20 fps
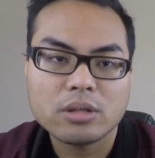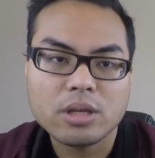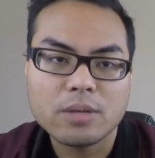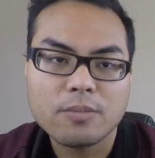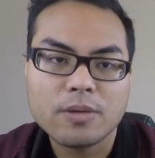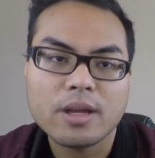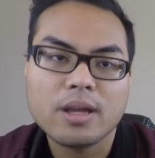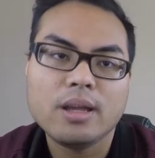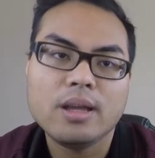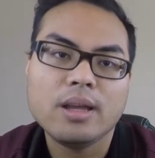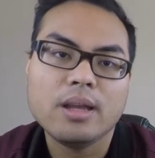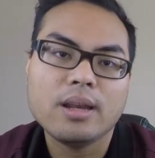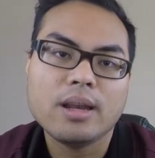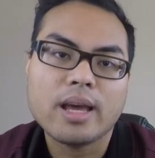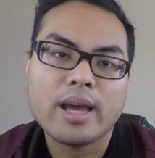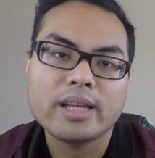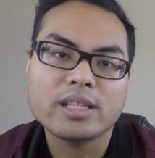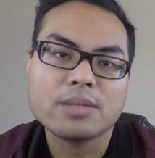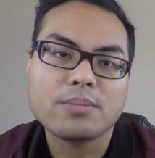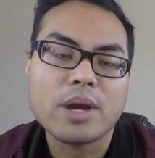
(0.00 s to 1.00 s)
typically
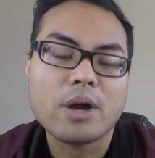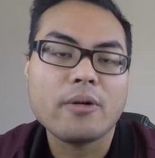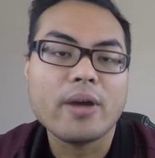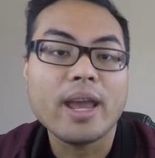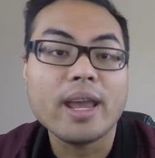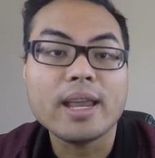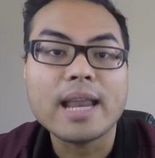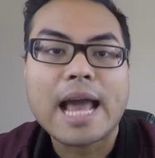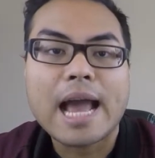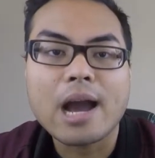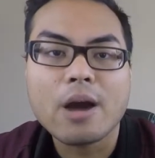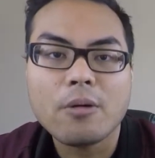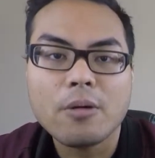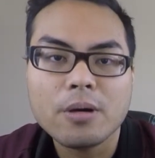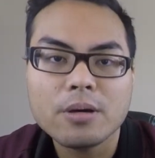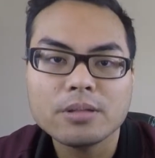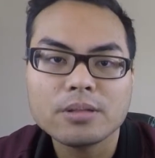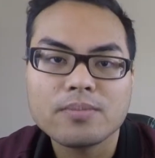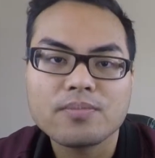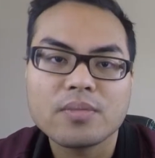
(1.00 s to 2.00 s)
last about 8
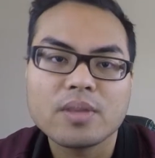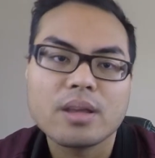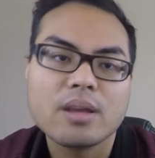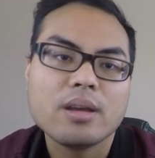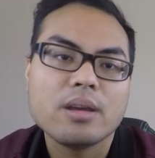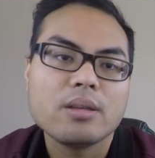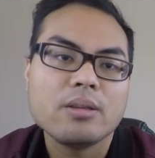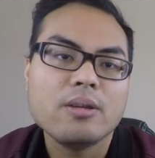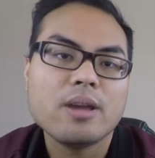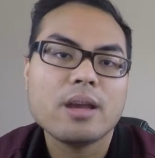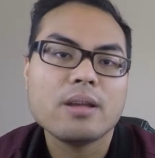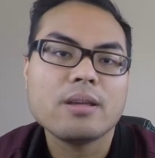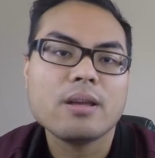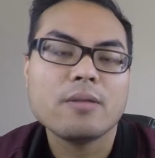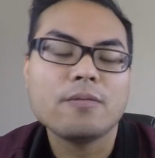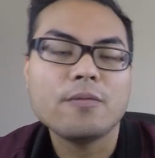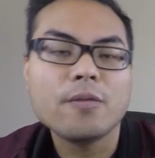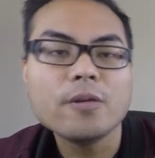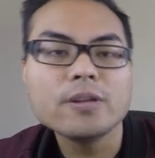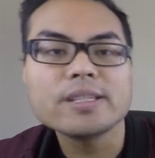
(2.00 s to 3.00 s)
hours. Your
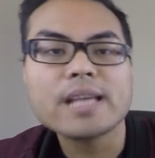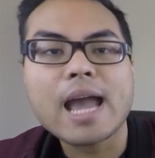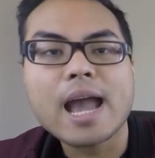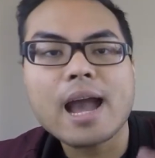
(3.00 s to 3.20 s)
first